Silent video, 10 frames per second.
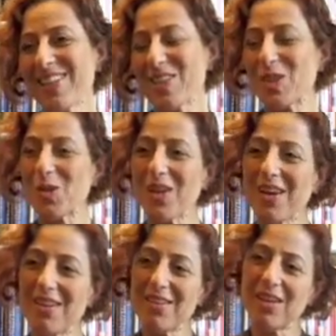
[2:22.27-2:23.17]
So
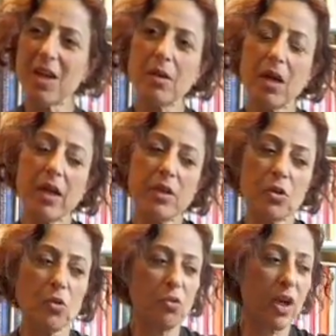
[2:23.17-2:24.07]
then, and I
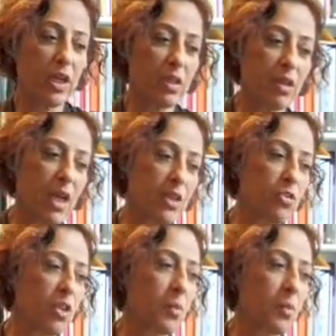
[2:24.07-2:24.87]
grew very attached.